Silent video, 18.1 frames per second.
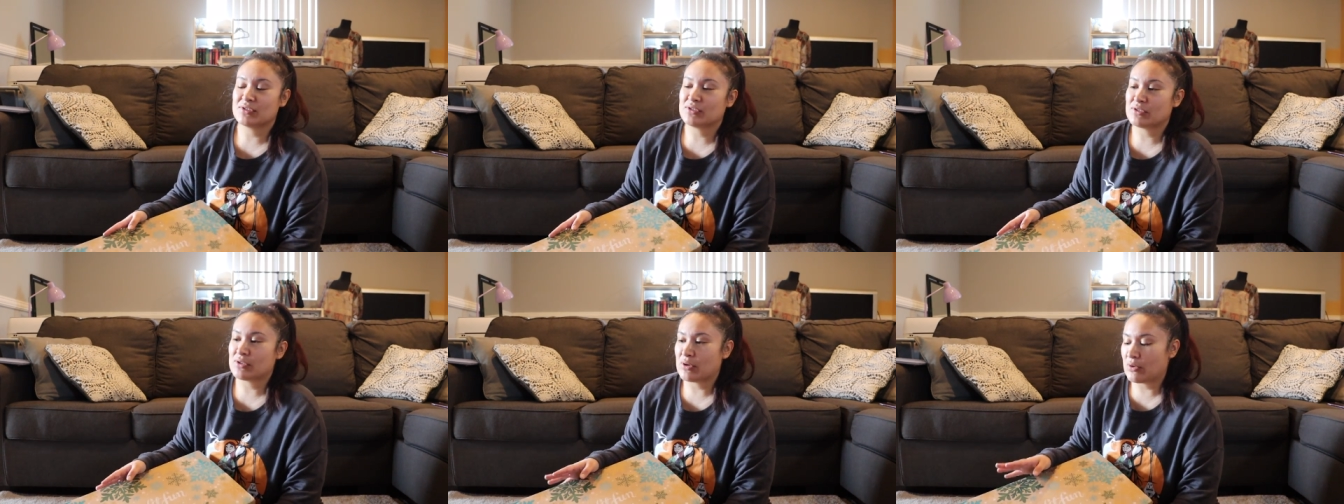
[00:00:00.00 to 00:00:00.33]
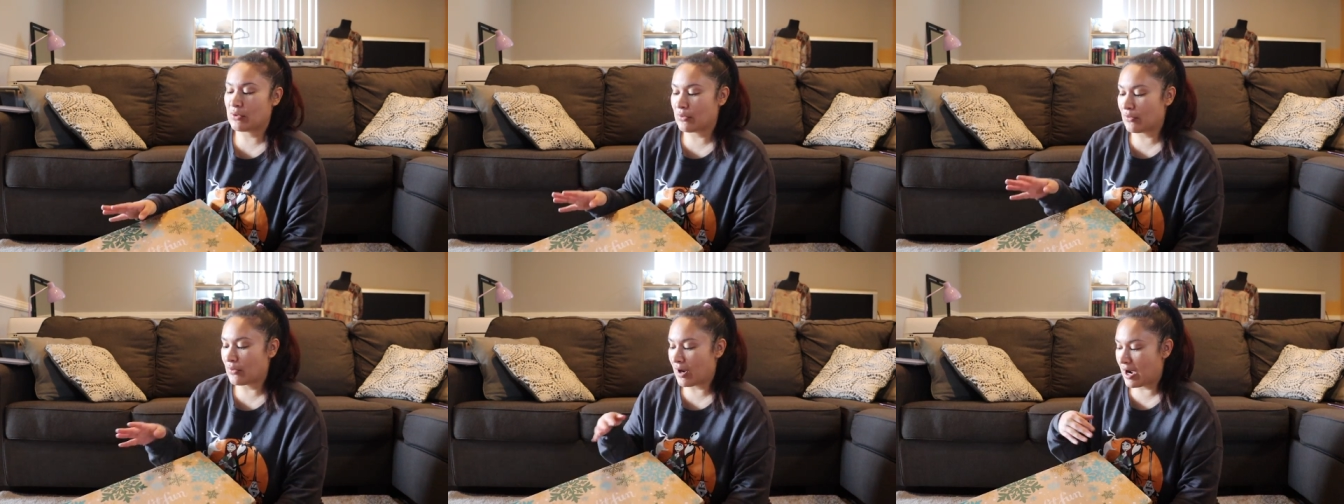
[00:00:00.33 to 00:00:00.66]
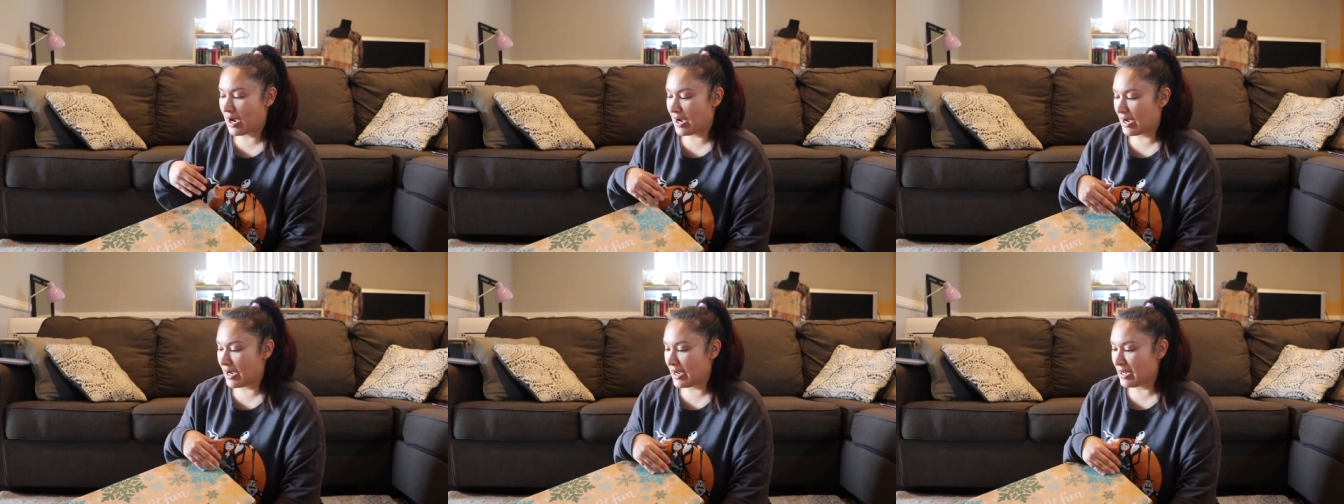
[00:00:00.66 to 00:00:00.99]
So
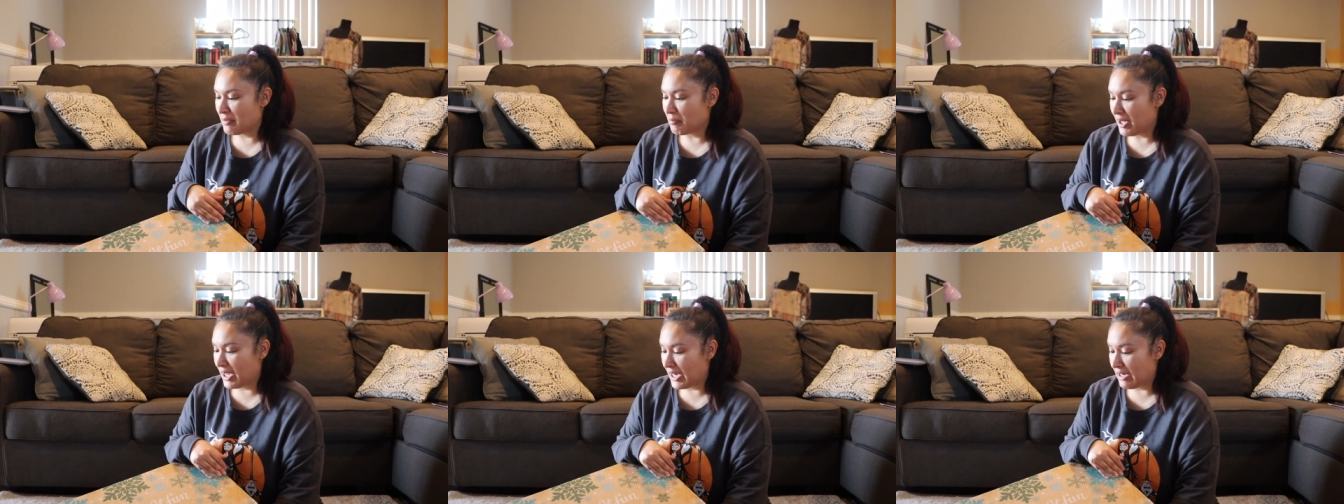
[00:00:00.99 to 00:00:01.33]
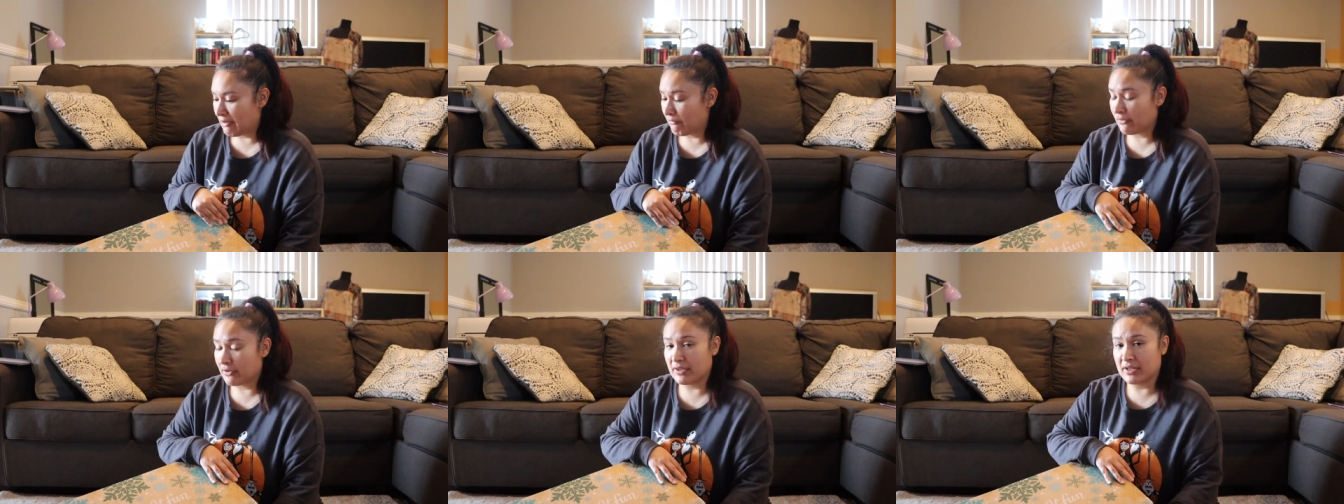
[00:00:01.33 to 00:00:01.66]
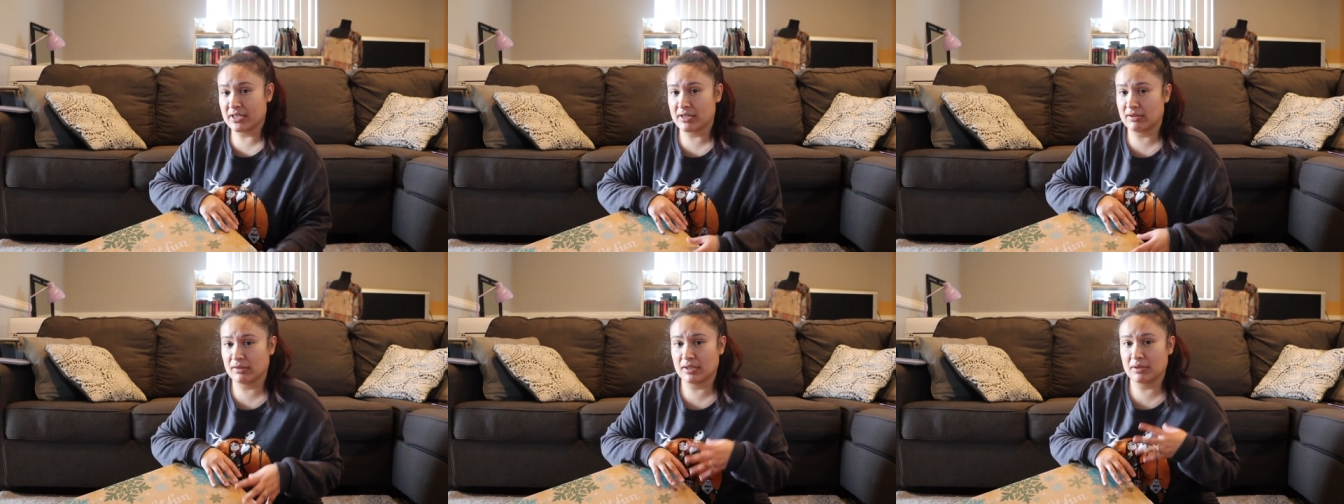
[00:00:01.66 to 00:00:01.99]
I pay for
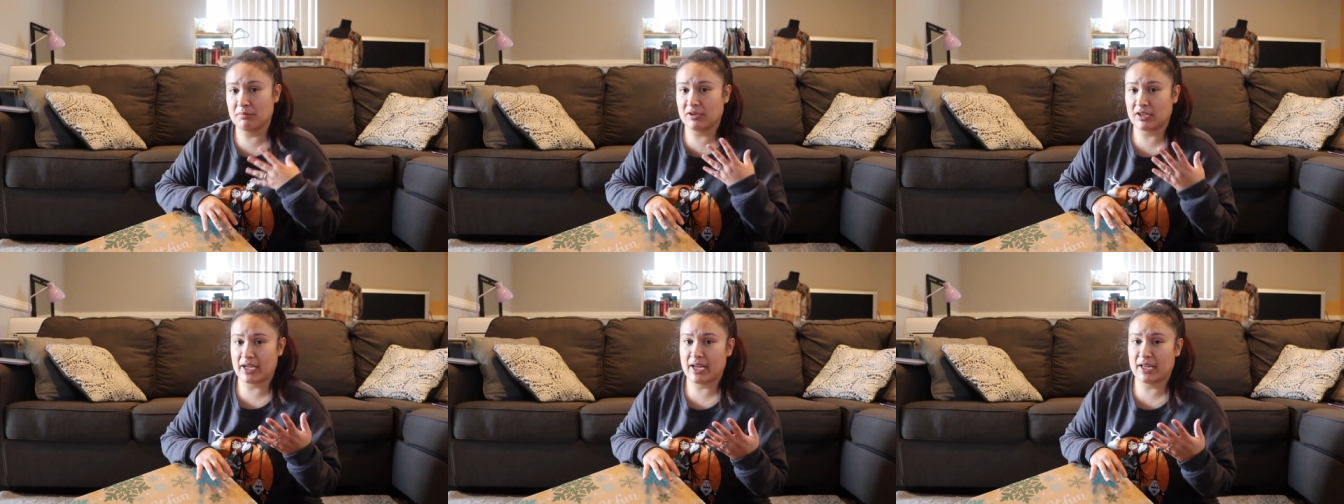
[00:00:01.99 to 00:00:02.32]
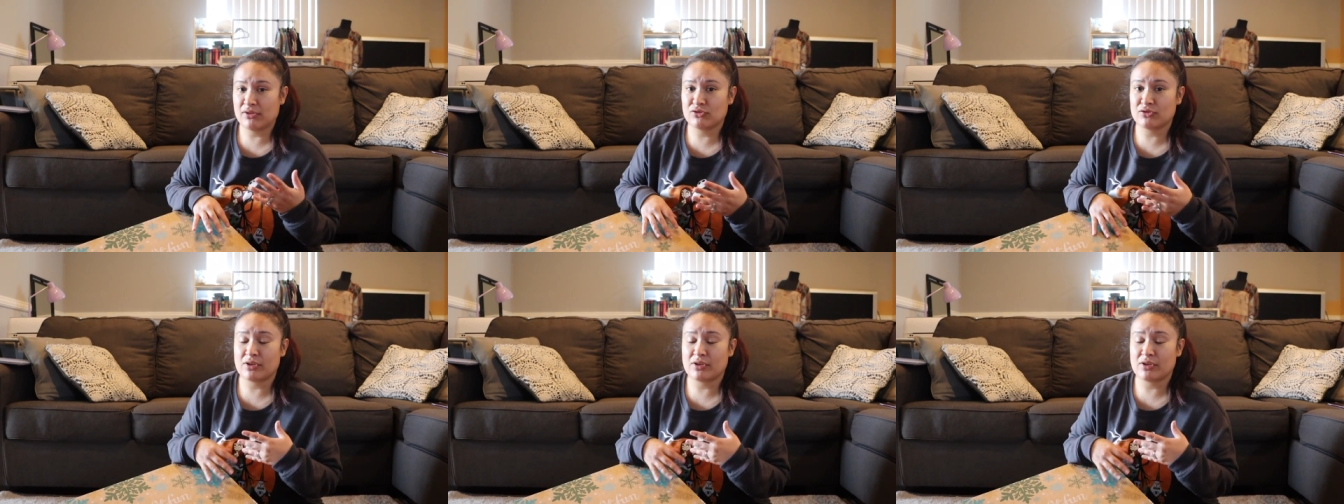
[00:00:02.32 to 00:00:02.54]
the yearly plan,